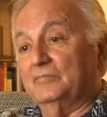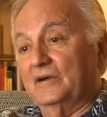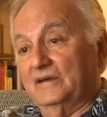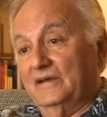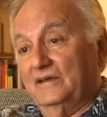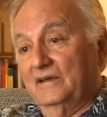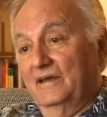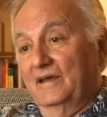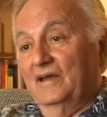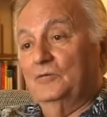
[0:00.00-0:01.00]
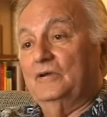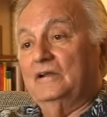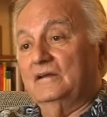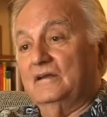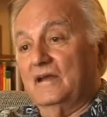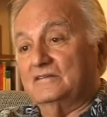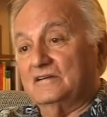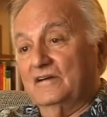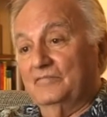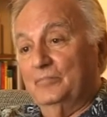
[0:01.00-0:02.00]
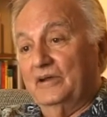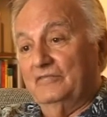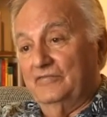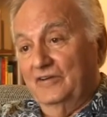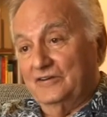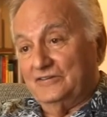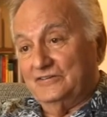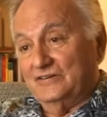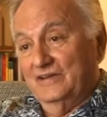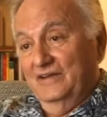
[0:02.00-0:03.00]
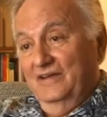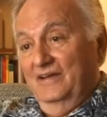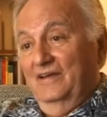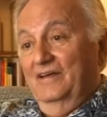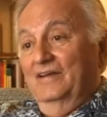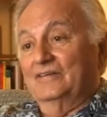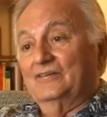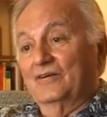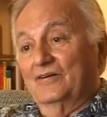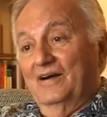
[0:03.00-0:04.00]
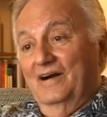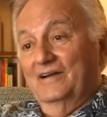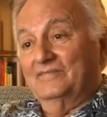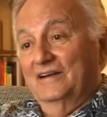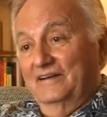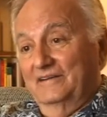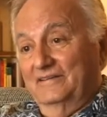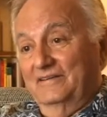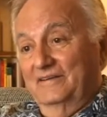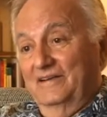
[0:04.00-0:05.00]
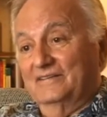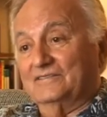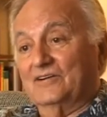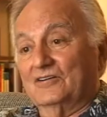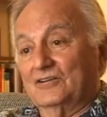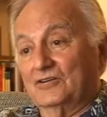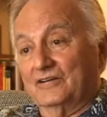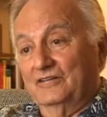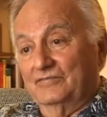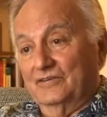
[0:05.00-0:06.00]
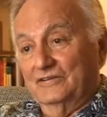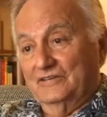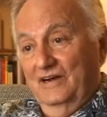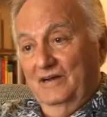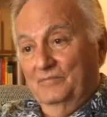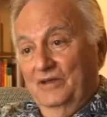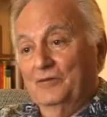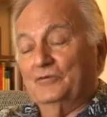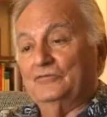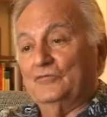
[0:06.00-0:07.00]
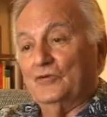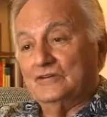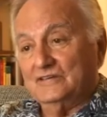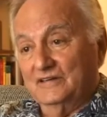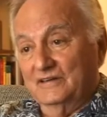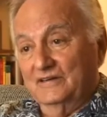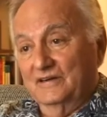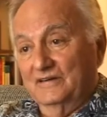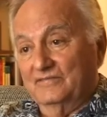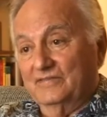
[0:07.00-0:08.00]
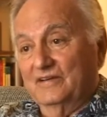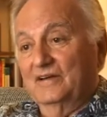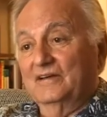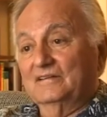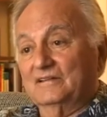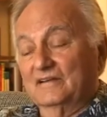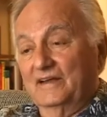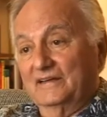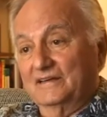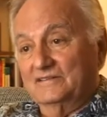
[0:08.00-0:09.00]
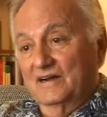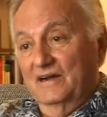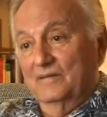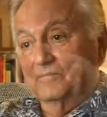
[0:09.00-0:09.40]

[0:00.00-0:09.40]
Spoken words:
money, and we didn't catch enough big fish. So I relented and started looking for a job, and was fortunate enough to land a job